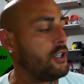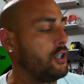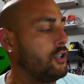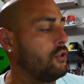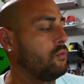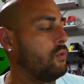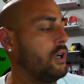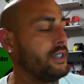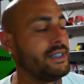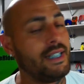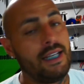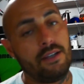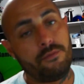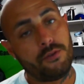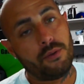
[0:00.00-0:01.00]
the new one.
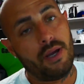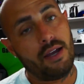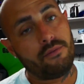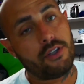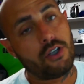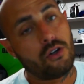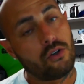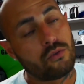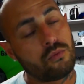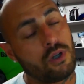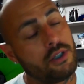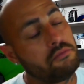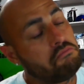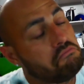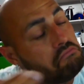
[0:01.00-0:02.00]
If you have the old
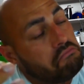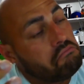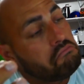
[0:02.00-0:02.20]
one,